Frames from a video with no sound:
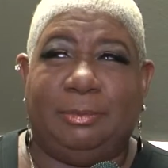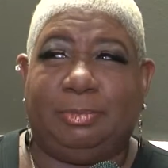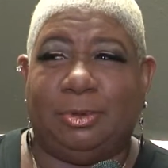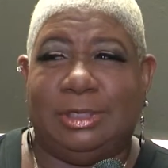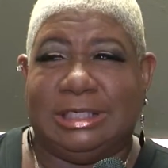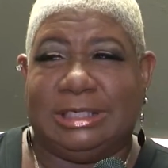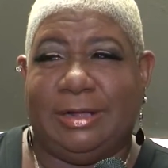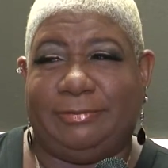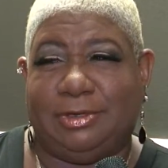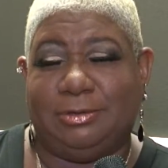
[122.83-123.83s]
pool and
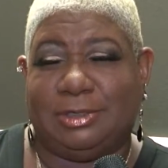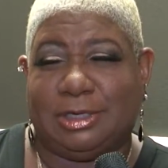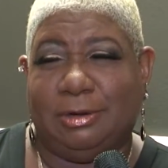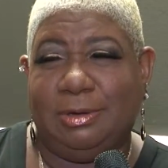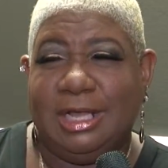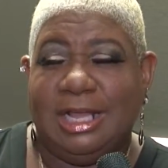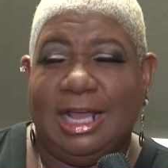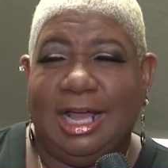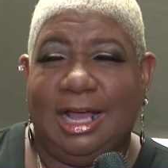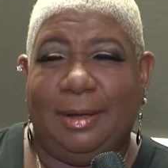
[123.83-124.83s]
stuff too. So
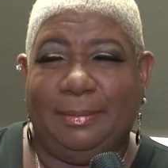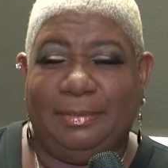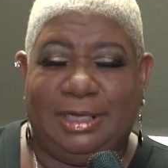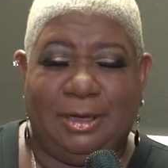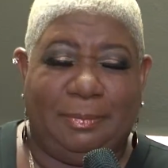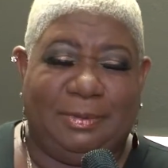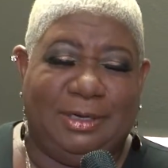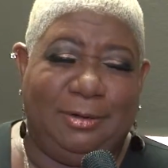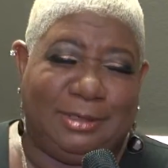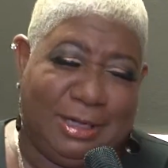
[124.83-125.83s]
he opened a
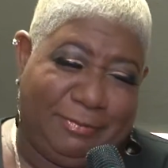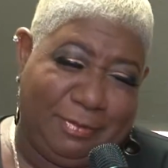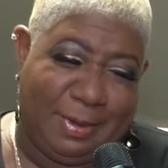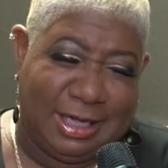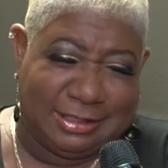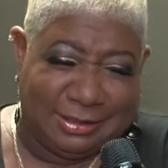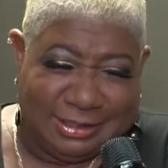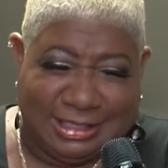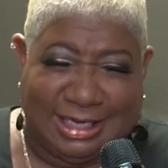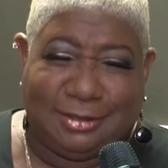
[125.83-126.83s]
hotel for
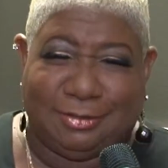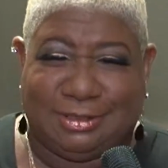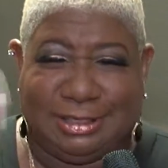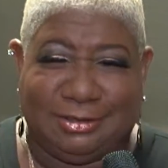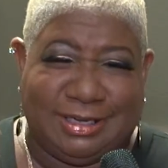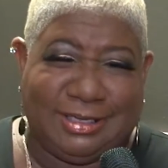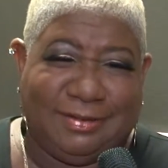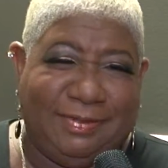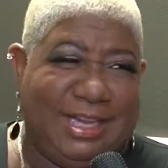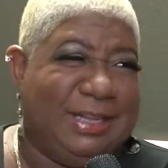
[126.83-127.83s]
monsters, and that's Hotel
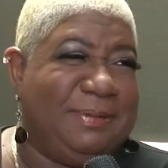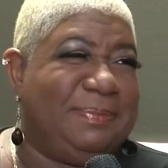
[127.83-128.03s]
Transylvania.